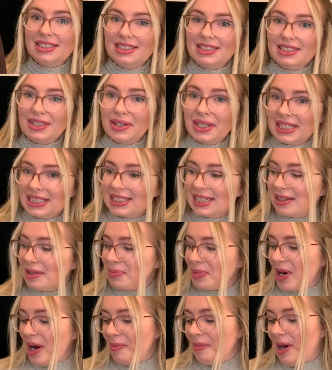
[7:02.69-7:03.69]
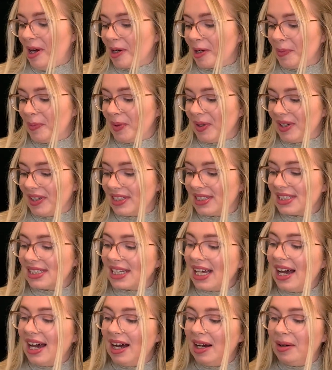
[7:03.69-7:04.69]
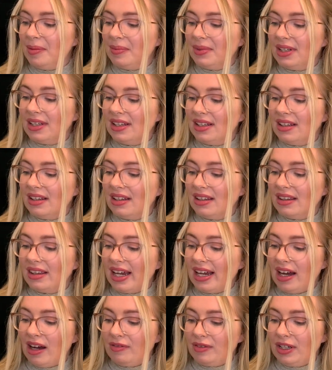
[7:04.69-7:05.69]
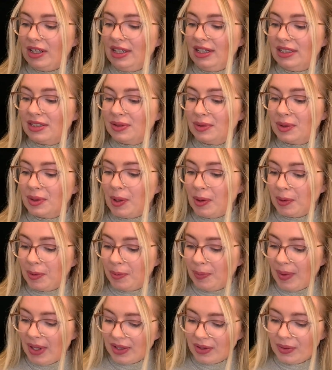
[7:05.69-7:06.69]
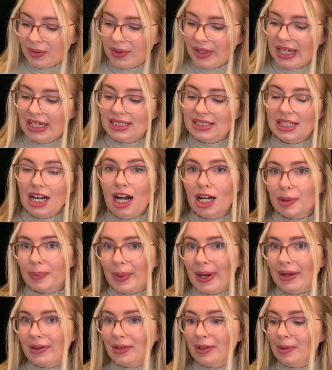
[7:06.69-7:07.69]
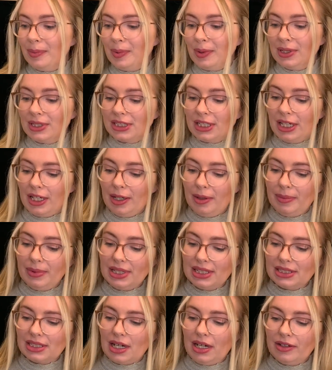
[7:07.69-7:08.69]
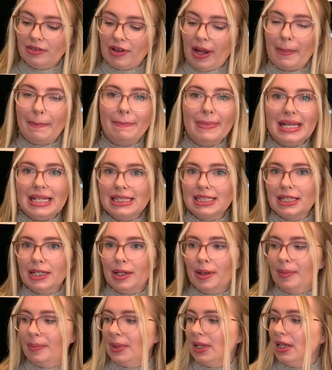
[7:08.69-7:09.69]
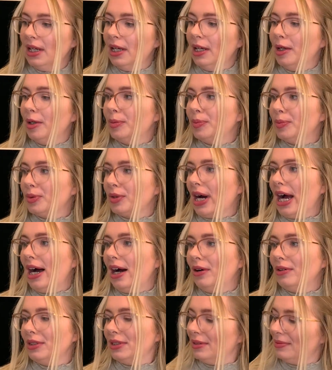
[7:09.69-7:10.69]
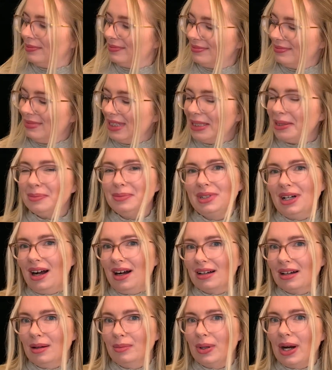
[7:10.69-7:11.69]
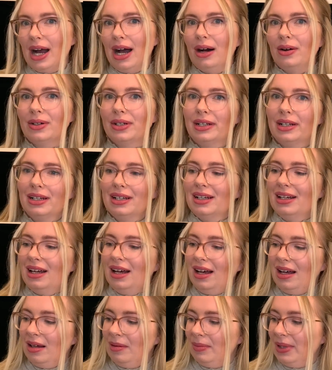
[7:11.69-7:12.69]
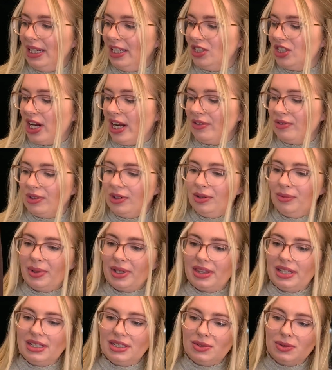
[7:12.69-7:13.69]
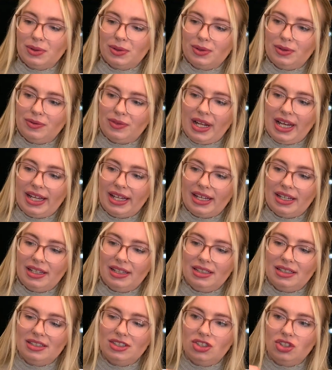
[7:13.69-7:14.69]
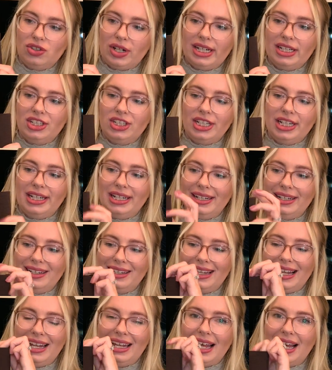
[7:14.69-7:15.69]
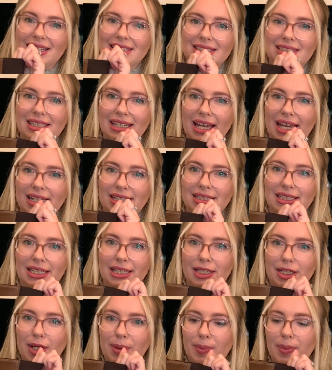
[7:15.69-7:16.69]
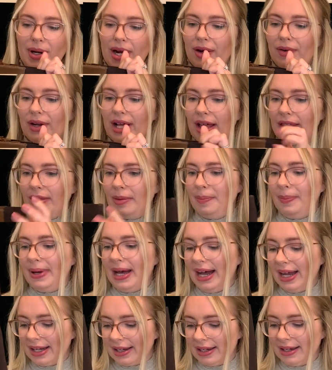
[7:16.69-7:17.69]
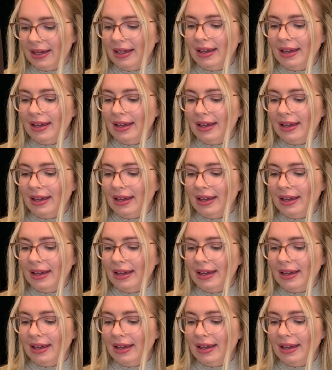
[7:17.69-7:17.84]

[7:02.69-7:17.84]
So these are the Primark boots. They have a little gold buckle. They're dark brown on the bottom, this kind of like medium brown, medium darker brown in general, with this sort of like stretchy elasticated brown at the back.